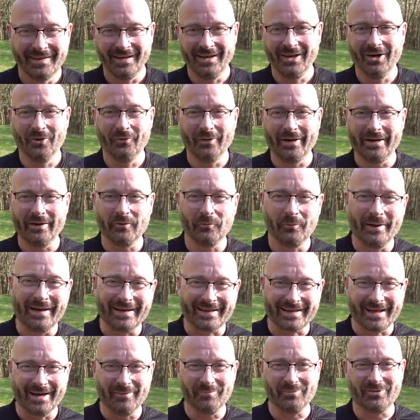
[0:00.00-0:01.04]
Hello and
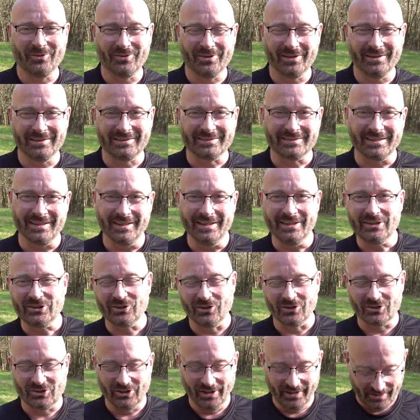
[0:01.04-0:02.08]
welcome to this
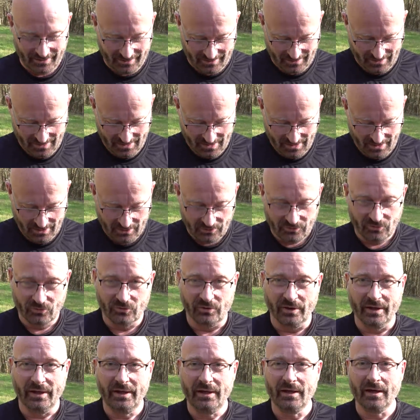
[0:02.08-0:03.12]
Slingshot channel.
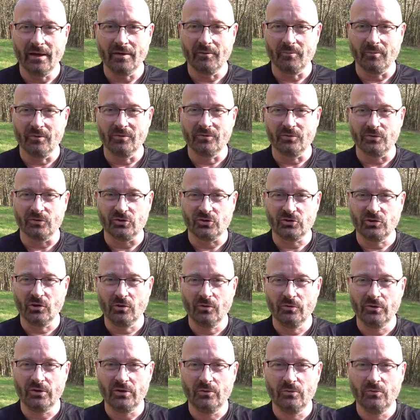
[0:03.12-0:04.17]
Today I want to
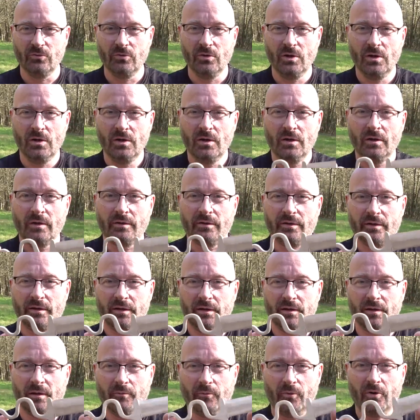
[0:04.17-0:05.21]
show you
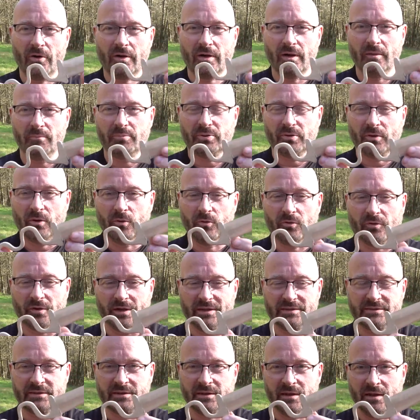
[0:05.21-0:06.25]
the work in
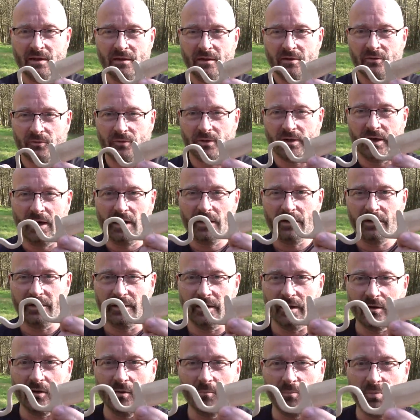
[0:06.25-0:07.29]
progress
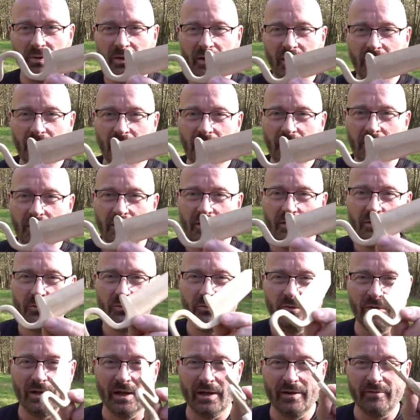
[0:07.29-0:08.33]
regarding a completely
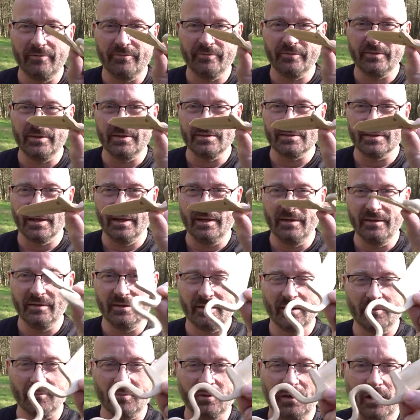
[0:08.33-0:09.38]
new knife design
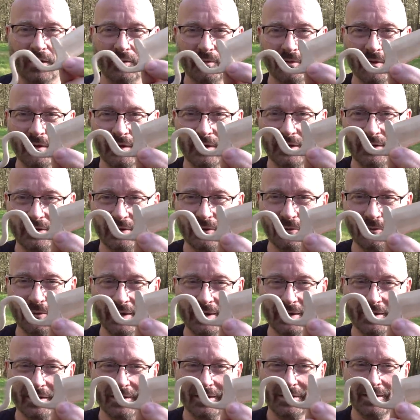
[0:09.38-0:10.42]
that I'm currently
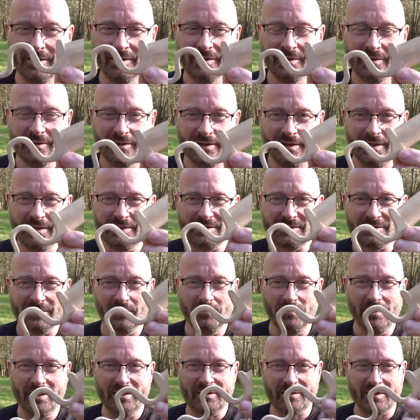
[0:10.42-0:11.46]
doing. It's
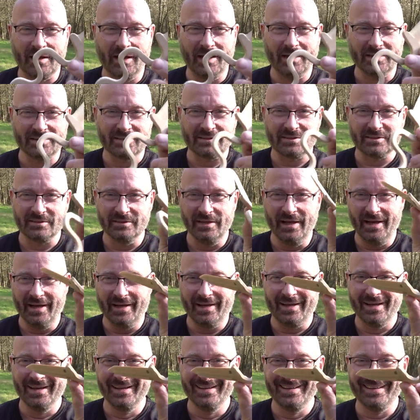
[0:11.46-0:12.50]
the
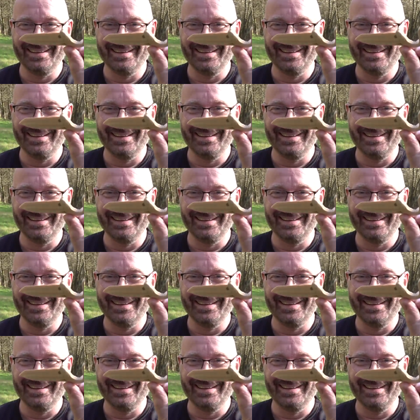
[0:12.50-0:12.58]
Midgard-Snake.